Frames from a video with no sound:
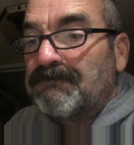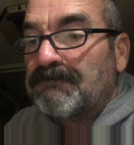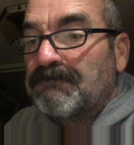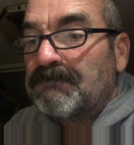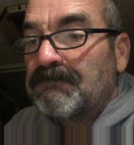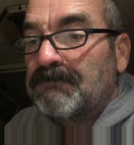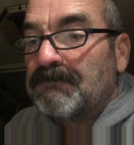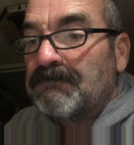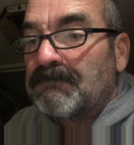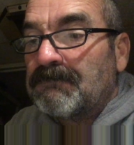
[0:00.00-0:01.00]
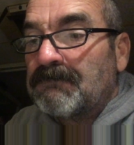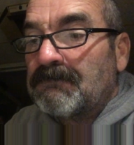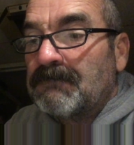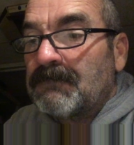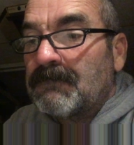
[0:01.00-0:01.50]

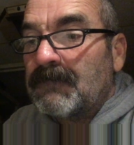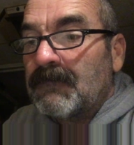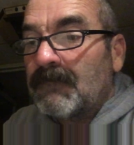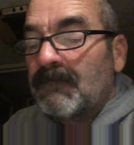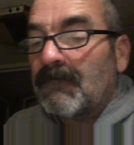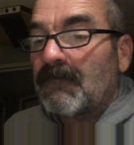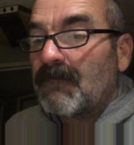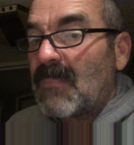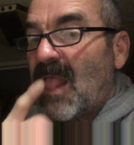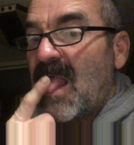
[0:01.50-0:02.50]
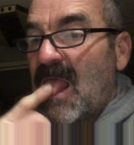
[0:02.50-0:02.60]
Nothing is said.